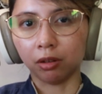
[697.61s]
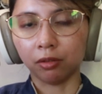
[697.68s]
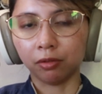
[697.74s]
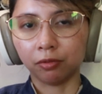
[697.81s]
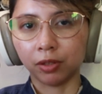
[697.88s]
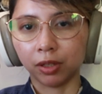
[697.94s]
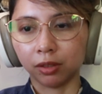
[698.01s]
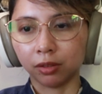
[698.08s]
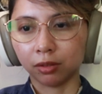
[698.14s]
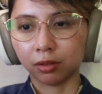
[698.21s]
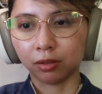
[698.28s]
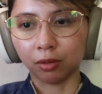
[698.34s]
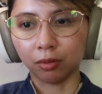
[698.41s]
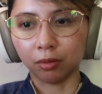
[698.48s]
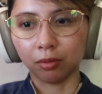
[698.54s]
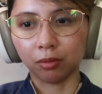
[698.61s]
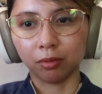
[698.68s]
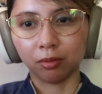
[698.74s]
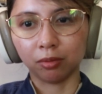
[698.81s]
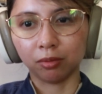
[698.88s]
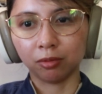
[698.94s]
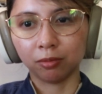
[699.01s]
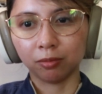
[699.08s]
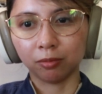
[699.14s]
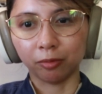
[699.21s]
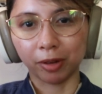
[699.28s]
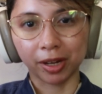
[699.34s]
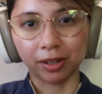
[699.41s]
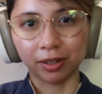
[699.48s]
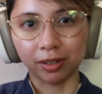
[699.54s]
feel so
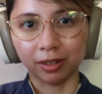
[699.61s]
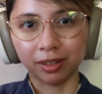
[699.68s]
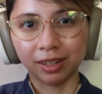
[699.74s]
weird.